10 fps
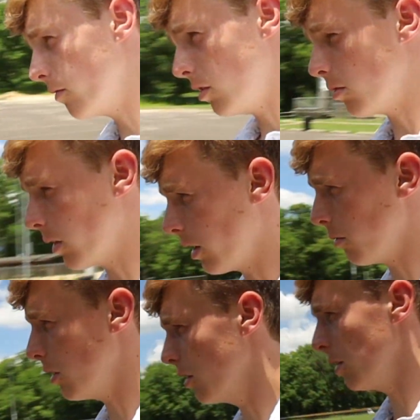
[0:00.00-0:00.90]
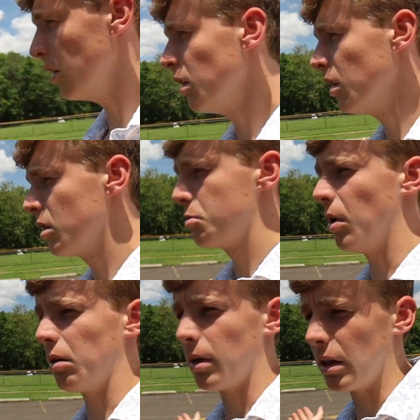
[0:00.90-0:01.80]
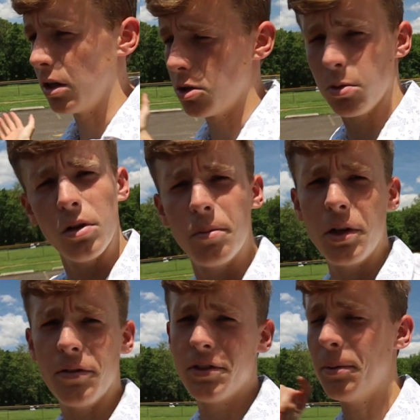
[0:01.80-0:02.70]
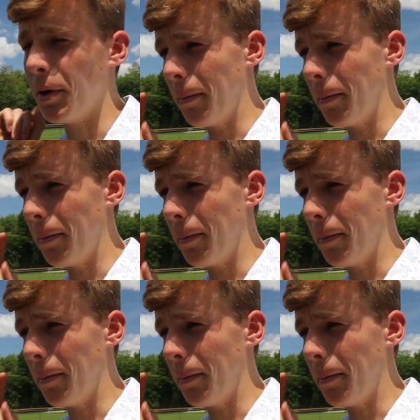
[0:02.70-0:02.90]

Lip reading: nowhere. Well, there's parked back there, so we're in the middle of somewhere,